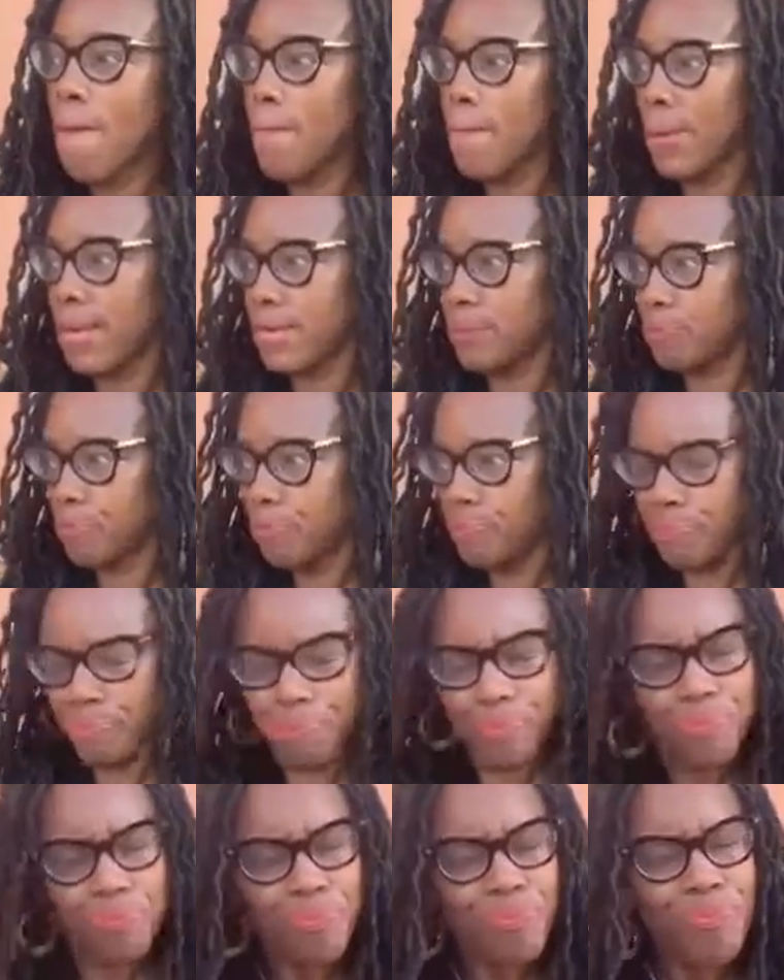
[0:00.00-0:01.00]
But
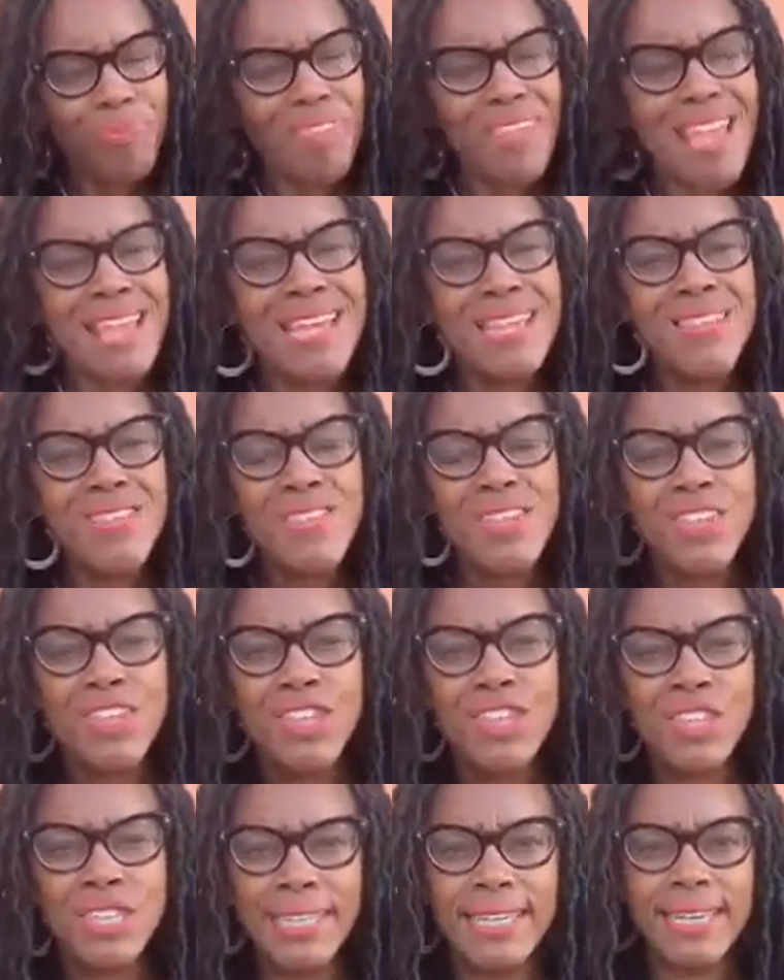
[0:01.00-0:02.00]

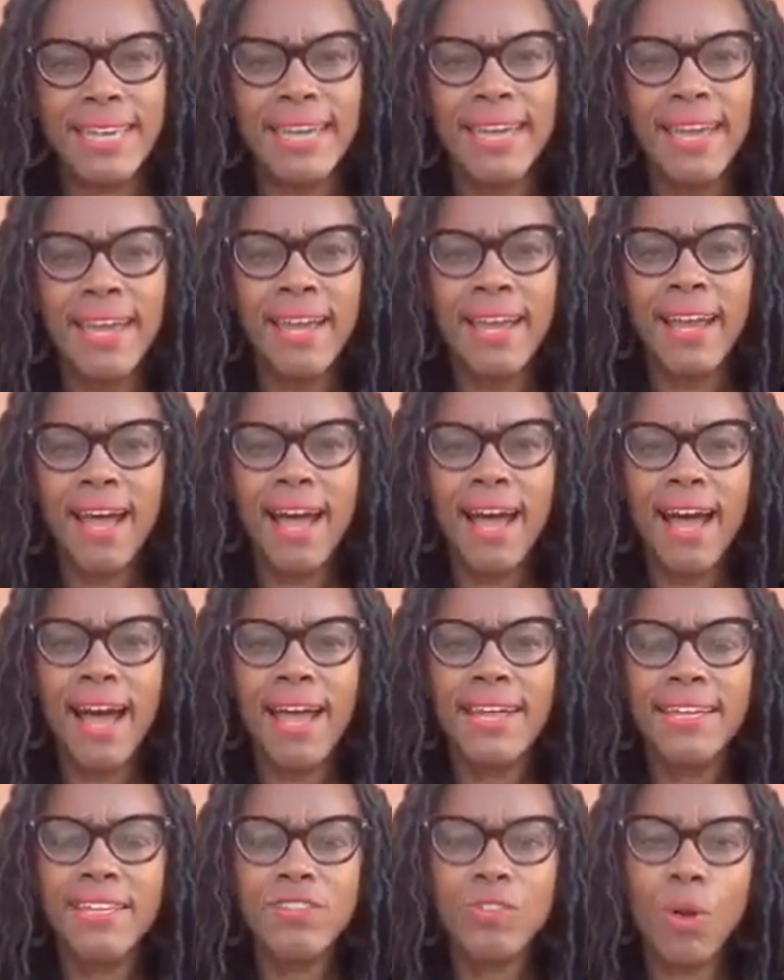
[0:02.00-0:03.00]
essentially,
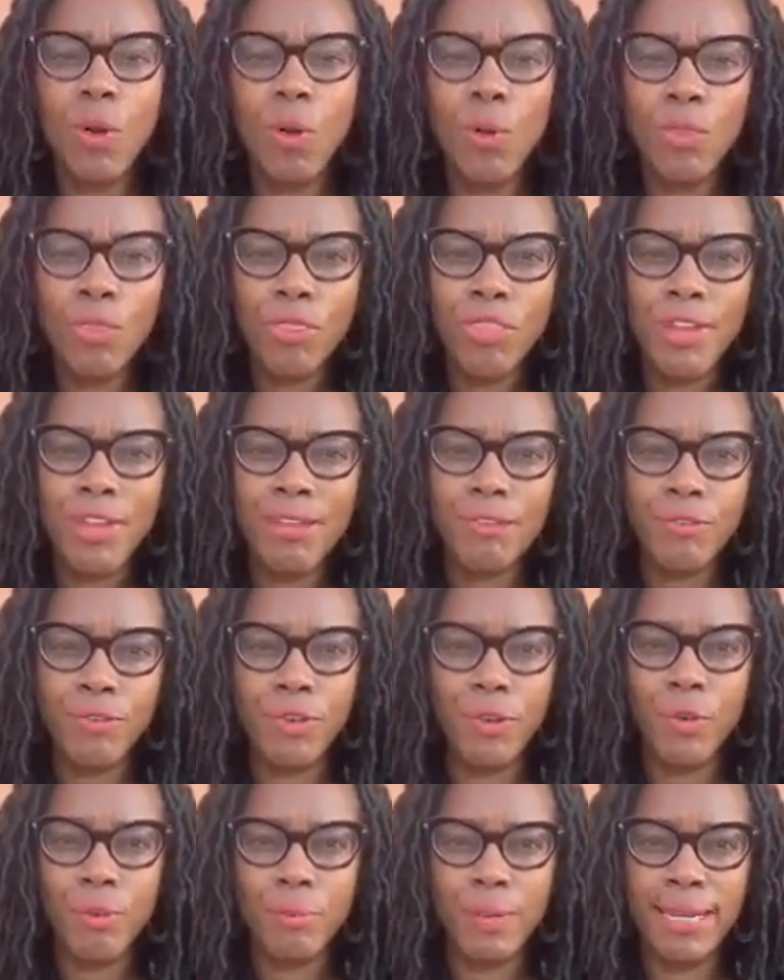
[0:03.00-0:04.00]
I did the whole thing for
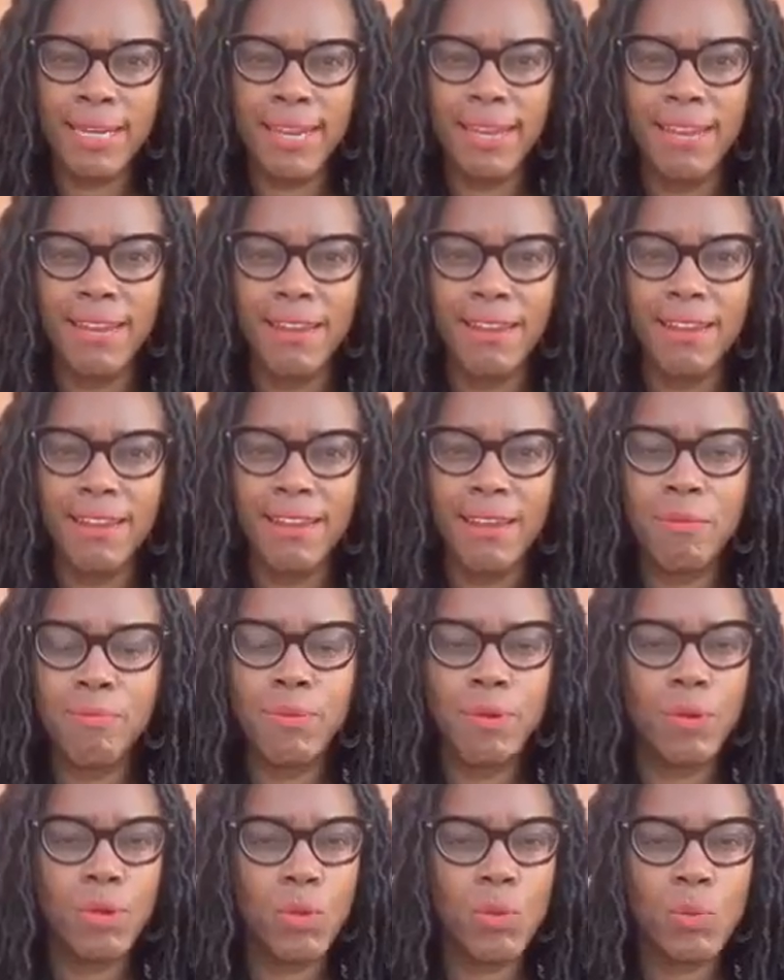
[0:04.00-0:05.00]
no money. I
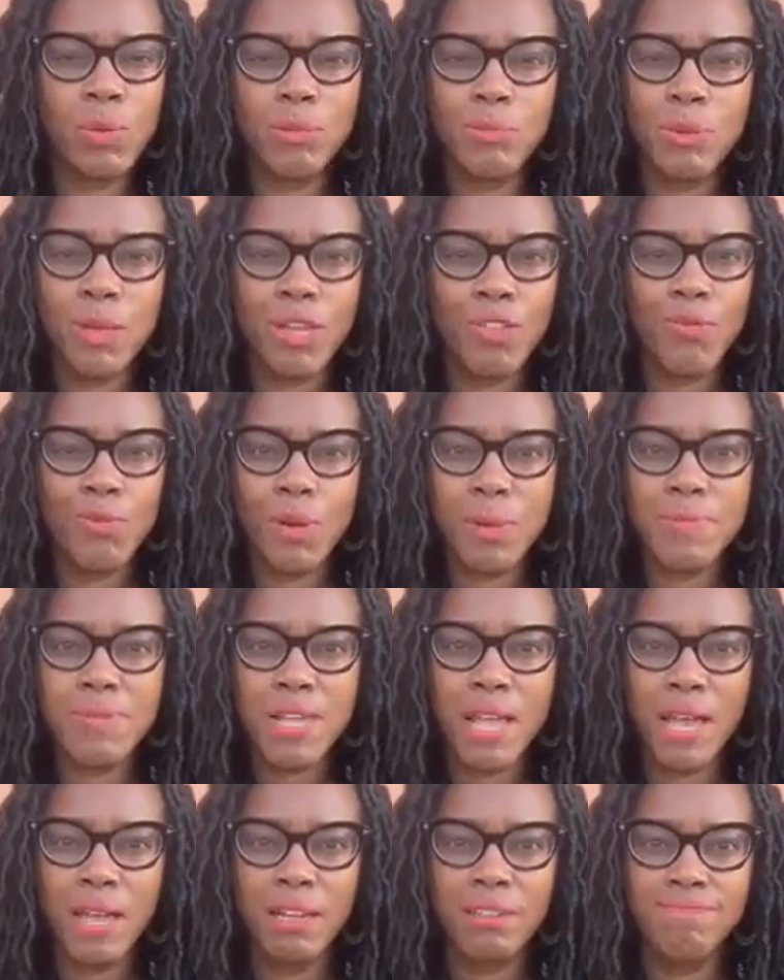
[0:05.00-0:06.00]
built a one-page
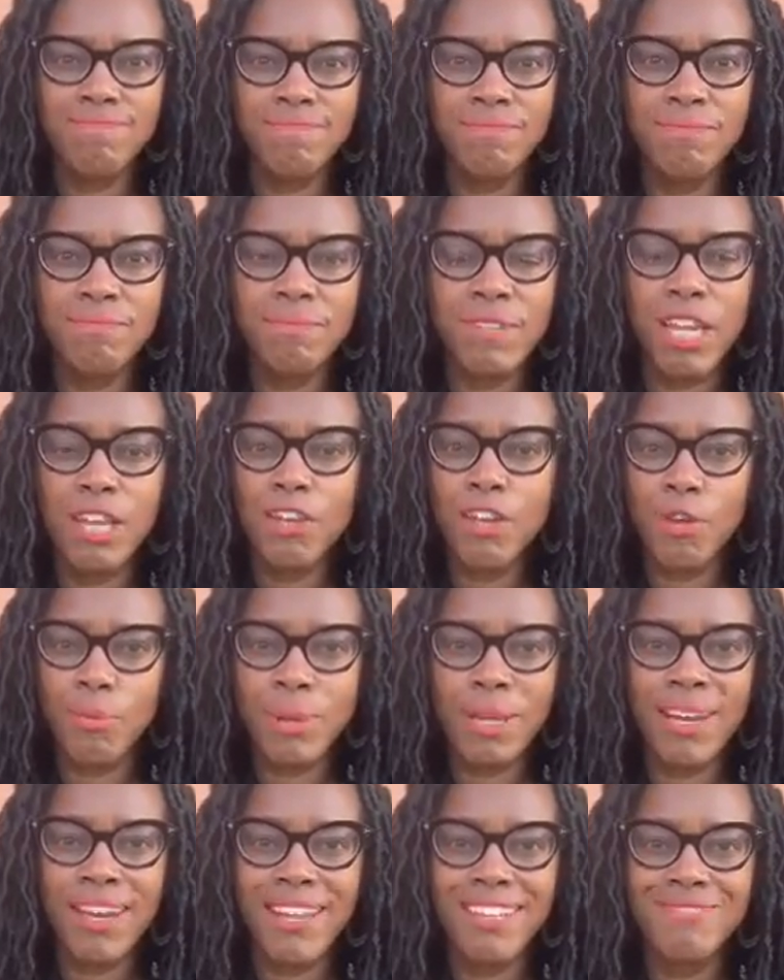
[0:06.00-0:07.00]
website, no
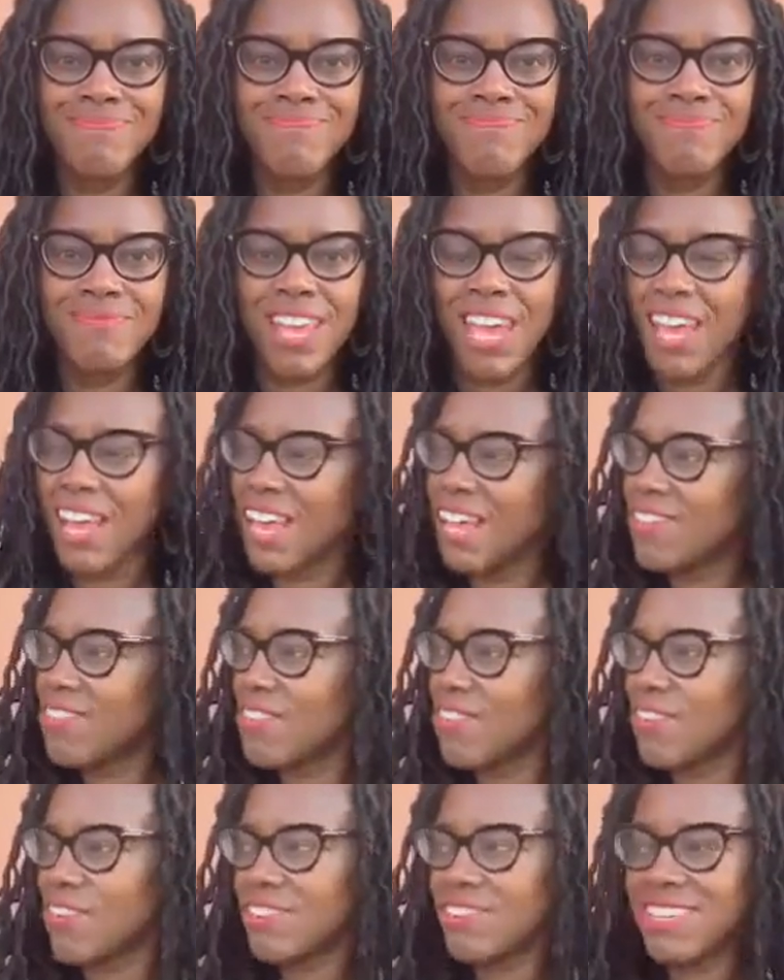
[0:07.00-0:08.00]
money. I
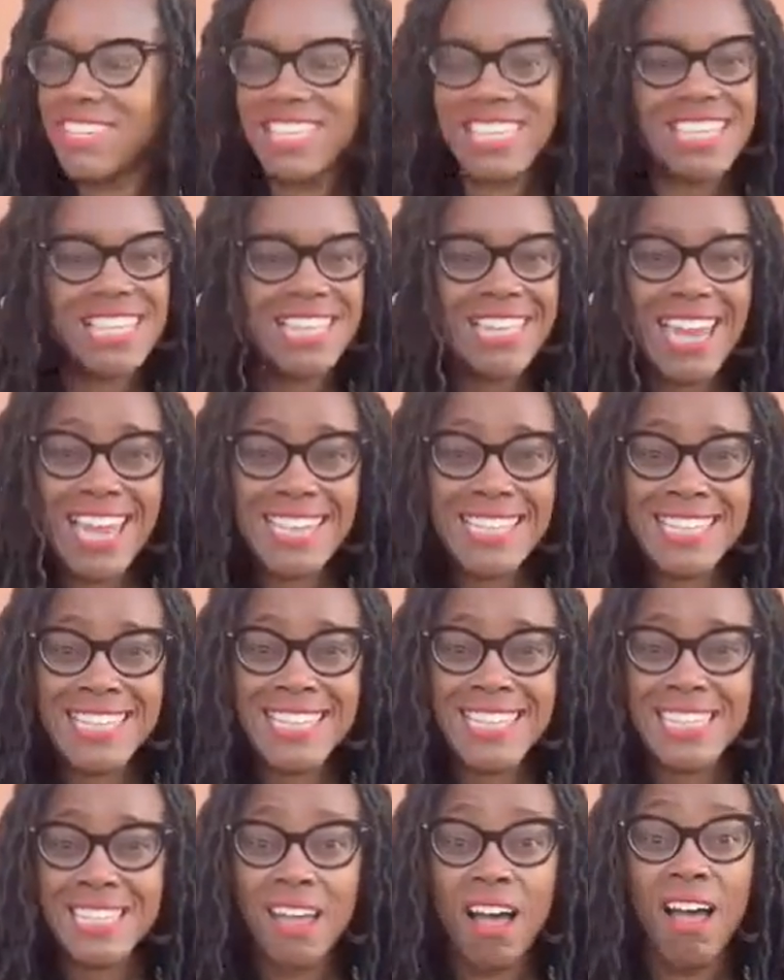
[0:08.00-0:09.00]
started teaching
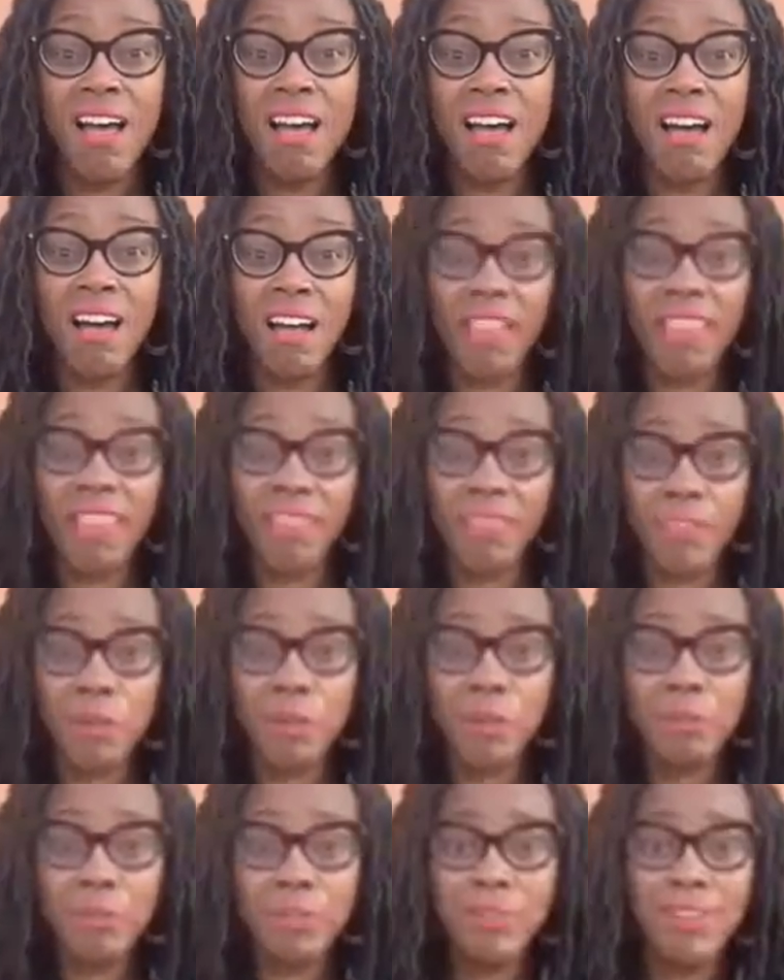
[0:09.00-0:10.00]
classes on the
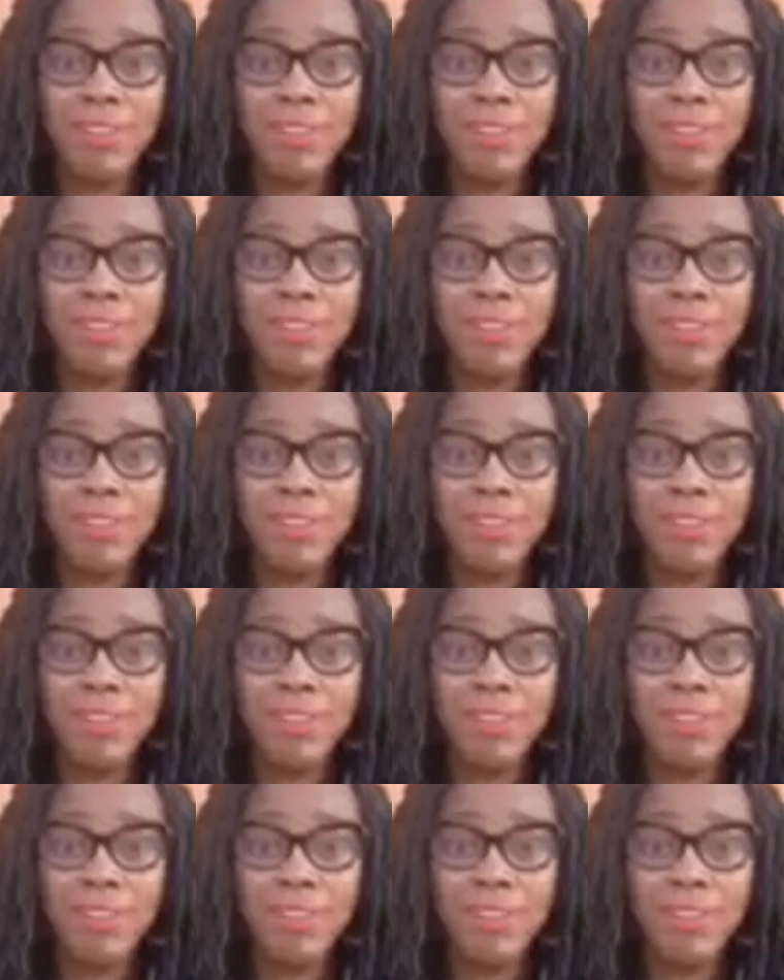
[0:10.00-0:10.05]
phone.